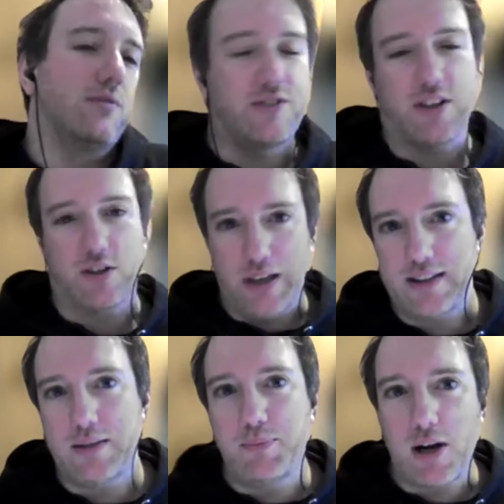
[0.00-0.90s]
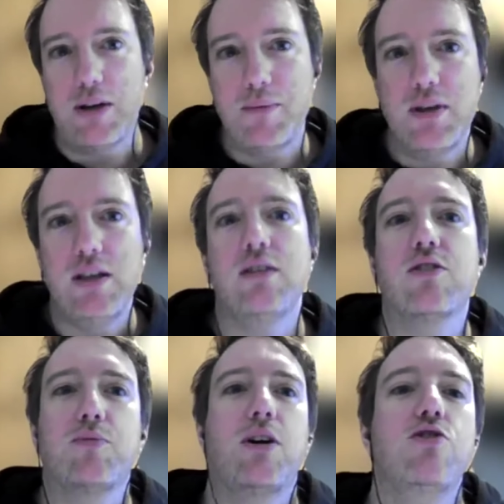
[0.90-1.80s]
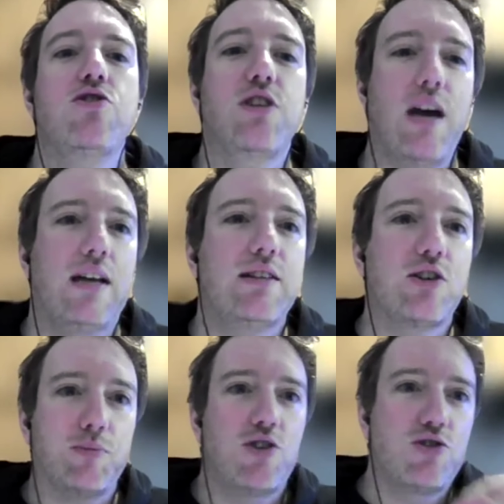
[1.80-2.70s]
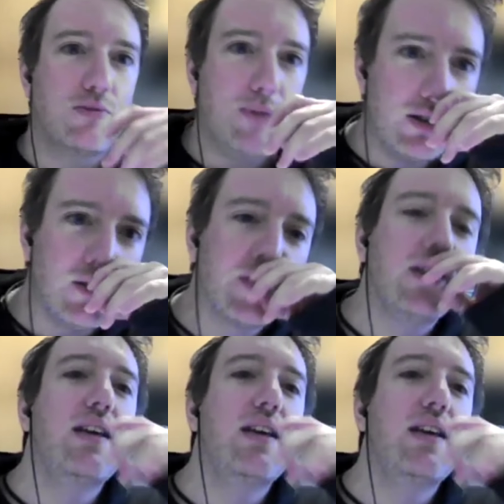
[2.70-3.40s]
circularity problem in cosmology and the cosmological models.